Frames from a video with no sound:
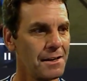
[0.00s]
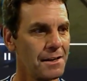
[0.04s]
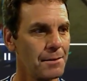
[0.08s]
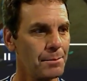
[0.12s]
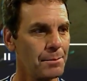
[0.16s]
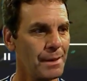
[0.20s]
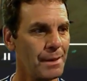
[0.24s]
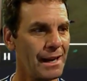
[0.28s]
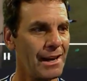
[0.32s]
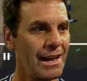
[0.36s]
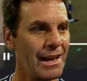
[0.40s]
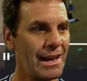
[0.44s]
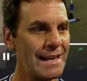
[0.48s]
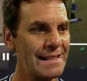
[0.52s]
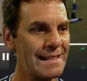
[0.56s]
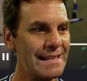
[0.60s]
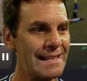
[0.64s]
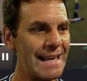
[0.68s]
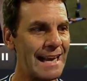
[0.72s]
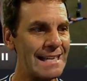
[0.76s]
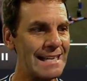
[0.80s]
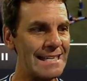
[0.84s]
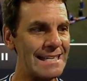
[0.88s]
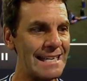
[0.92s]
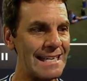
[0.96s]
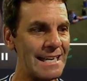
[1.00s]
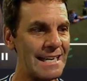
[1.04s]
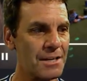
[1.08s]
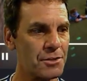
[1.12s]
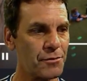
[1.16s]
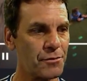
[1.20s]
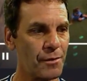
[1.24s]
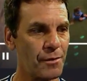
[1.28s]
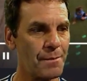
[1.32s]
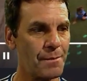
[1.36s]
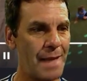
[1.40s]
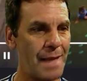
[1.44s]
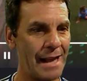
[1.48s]
But I like the ideas
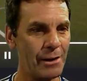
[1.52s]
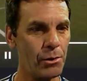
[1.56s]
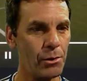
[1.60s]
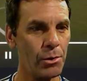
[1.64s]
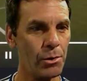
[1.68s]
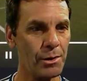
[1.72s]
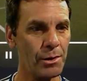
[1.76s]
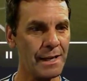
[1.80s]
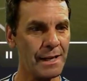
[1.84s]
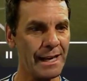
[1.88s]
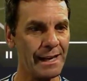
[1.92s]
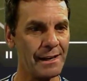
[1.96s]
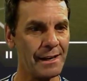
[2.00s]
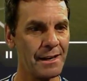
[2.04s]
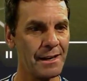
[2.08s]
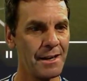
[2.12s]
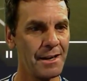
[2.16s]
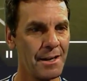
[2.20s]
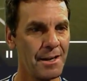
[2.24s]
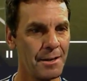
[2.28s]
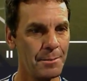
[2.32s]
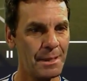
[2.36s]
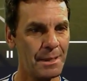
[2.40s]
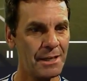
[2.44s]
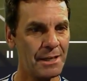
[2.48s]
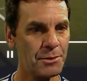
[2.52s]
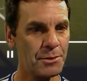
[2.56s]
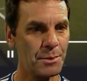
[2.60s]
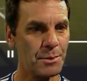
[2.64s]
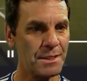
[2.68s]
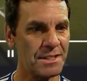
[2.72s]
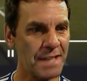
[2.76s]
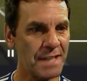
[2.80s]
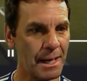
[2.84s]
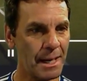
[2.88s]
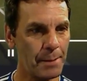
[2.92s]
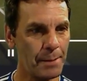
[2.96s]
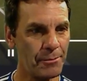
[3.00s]
from that goal kick because we
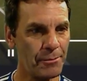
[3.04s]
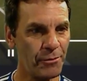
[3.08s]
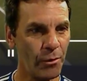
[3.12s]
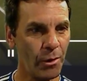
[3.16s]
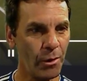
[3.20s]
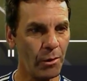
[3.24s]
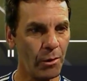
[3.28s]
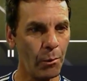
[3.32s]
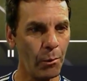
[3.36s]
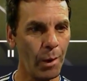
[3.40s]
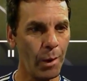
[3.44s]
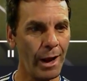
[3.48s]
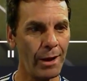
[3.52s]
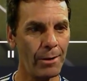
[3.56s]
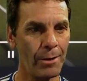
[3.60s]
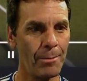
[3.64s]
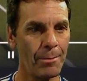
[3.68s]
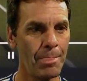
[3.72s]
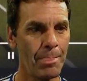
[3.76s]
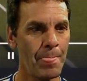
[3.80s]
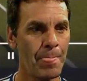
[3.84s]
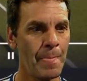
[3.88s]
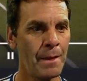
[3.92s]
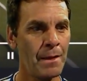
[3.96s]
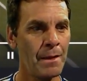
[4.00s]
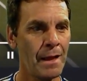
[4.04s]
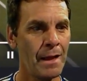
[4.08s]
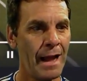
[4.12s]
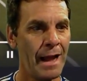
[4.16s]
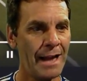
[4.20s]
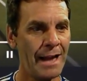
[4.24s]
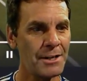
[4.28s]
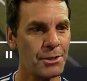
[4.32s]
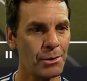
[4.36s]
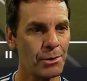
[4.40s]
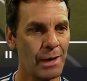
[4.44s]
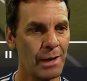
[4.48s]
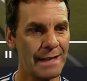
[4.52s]
set up for it well. I
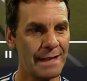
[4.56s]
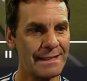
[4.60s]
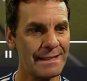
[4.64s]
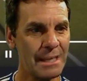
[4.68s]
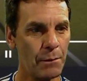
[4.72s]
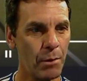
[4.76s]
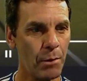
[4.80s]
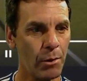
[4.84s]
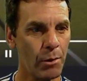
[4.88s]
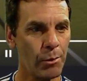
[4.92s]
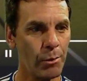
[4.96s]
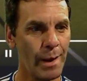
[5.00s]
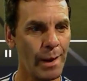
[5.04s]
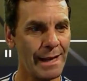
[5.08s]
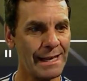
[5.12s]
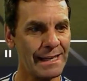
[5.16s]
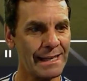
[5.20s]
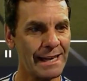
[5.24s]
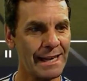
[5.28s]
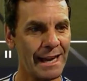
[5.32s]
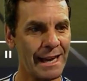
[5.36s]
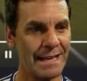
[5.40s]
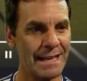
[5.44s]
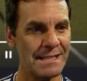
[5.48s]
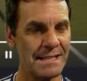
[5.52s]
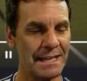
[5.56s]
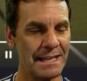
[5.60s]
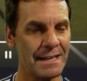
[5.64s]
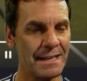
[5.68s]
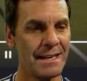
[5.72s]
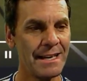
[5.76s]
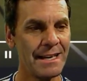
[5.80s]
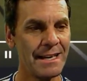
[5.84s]
do like that we're recognizing,